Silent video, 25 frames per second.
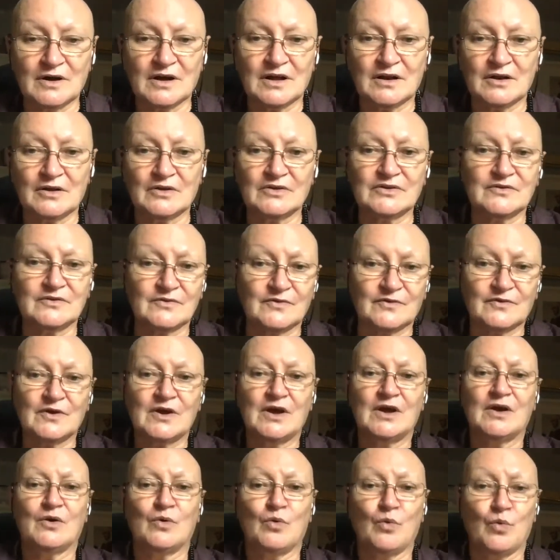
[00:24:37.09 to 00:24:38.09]
lot of
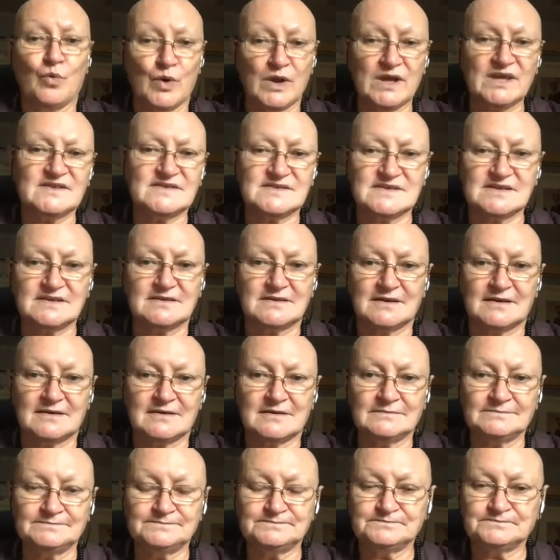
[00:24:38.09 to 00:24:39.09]
weeds in
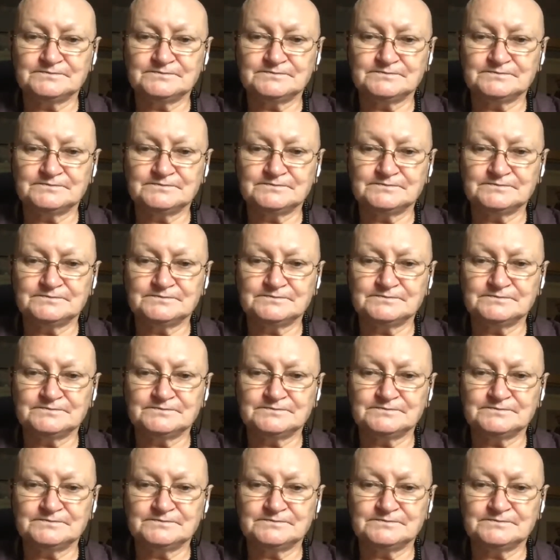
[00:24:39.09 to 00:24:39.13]
there,